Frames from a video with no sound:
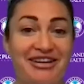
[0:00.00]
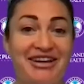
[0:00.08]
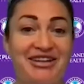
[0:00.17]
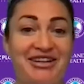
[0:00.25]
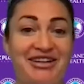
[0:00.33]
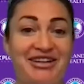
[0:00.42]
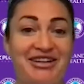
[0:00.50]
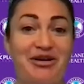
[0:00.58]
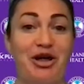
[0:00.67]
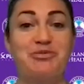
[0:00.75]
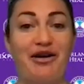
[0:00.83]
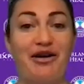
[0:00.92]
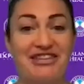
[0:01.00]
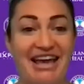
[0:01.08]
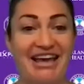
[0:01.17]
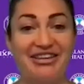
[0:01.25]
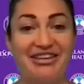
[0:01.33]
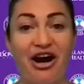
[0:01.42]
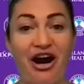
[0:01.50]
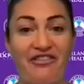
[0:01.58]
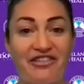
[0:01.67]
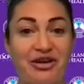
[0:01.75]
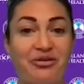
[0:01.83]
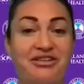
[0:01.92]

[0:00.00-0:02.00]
you know, a large part of the second half.